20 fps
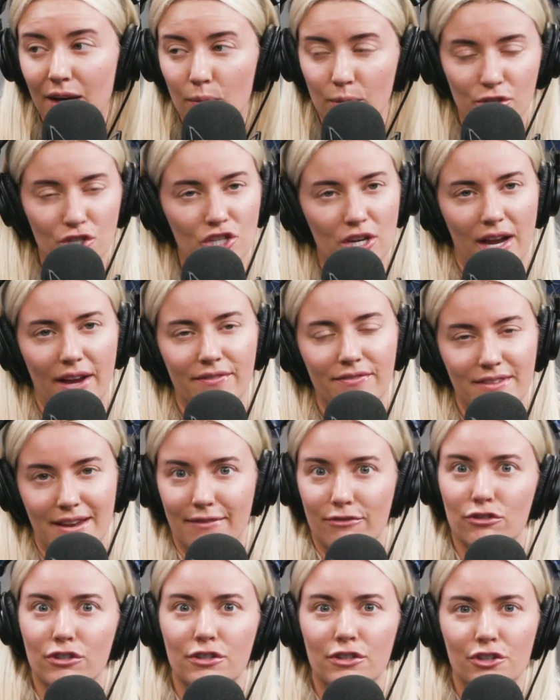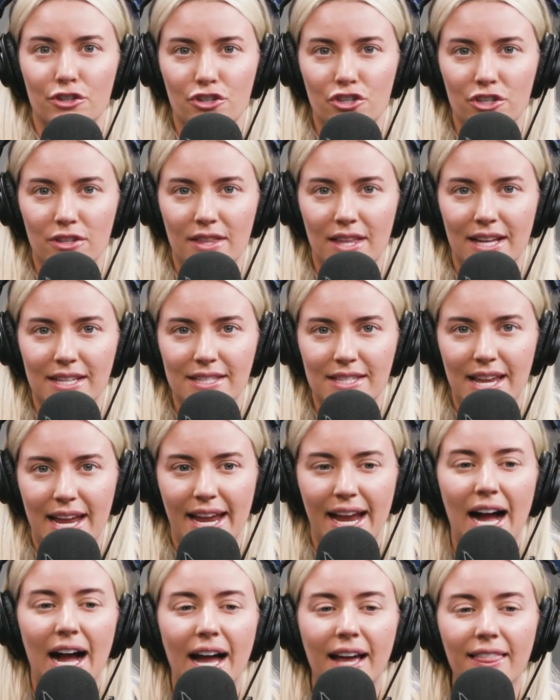which I've never understood that
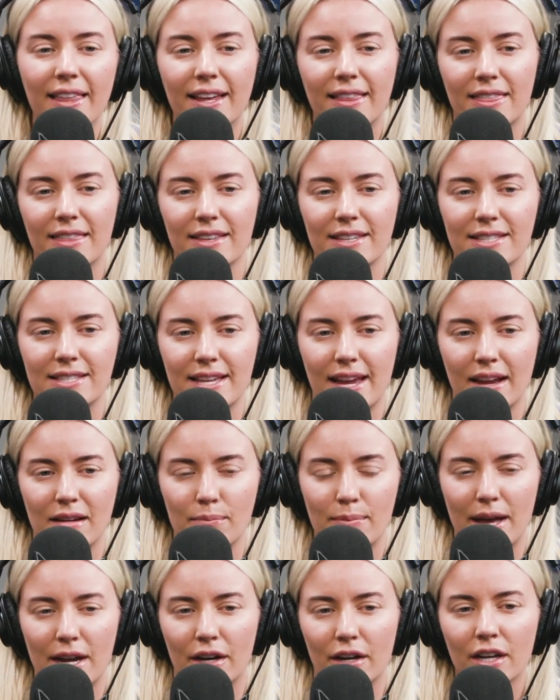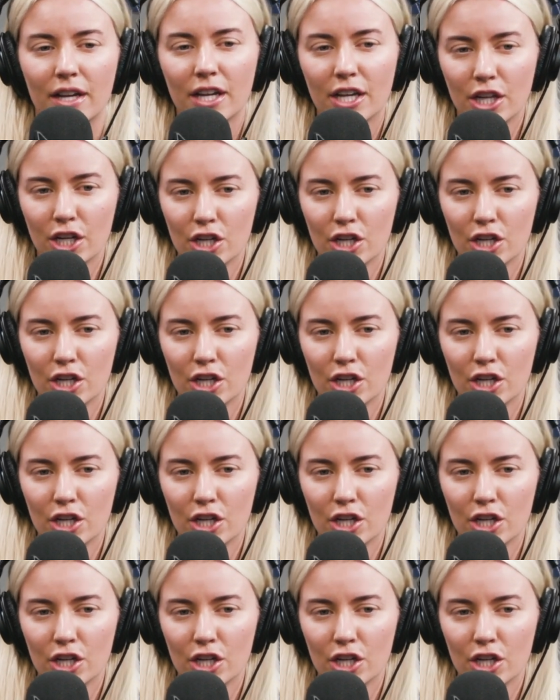saying. I like this saying better.